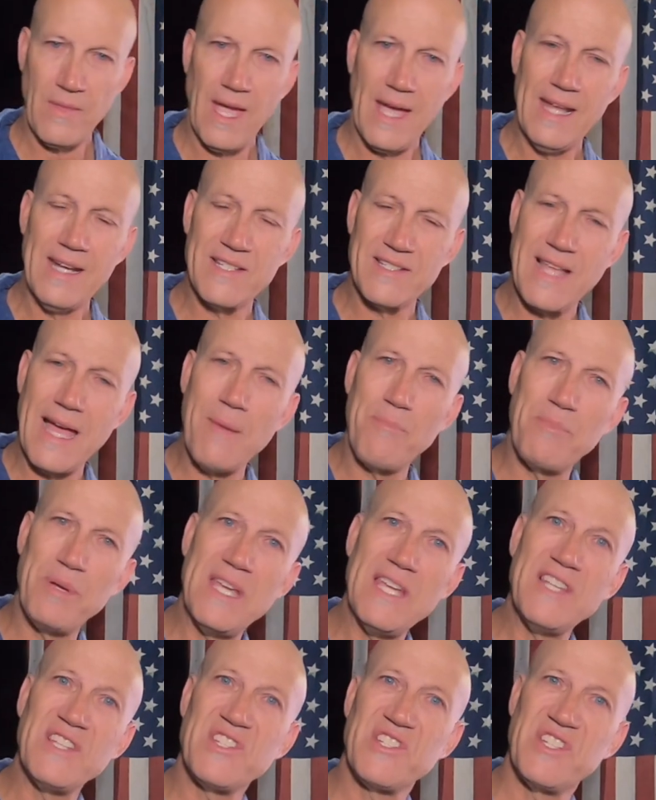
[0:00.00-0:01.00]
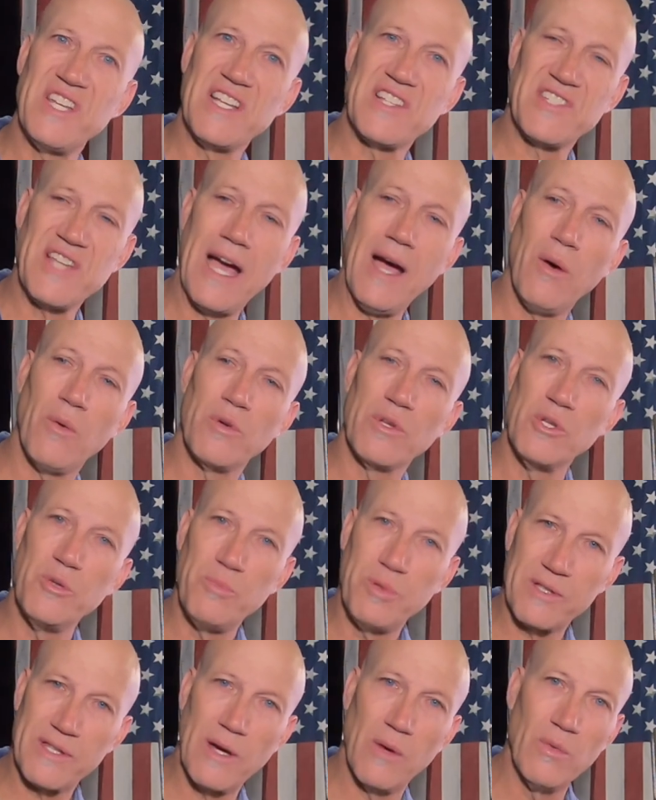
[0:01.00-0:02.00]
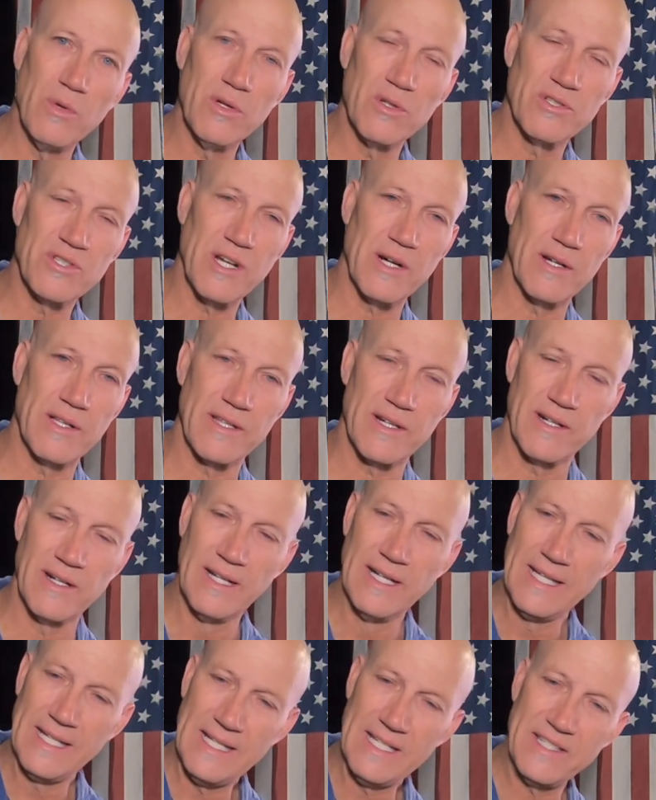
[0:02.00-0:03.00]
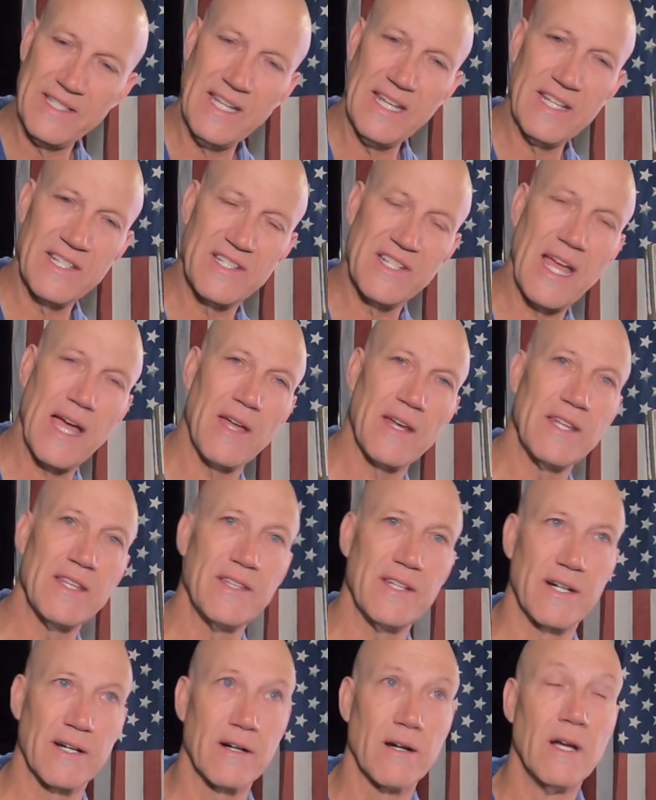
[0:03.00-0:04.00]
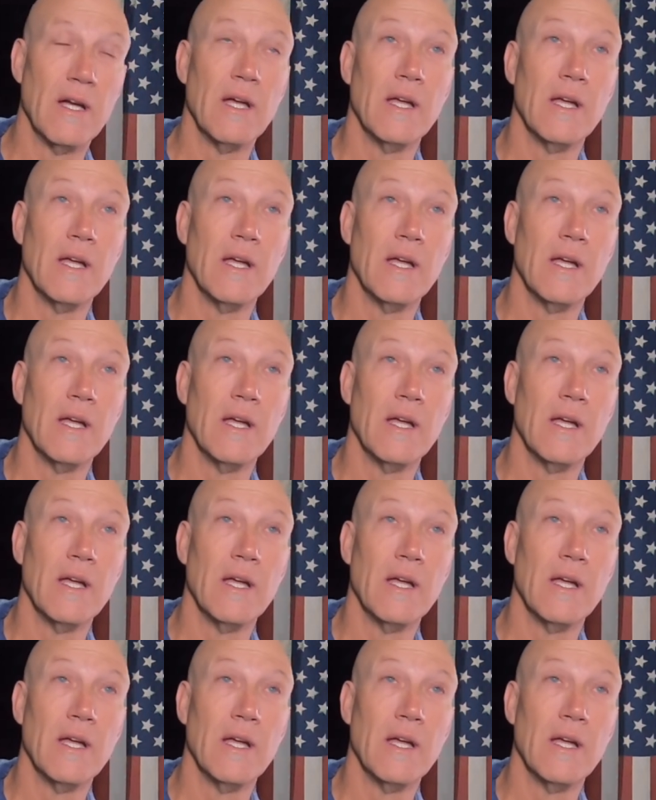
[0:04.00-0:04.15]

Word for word: And as that piece sticks out when you put that wheelchair in there, it digs down in there.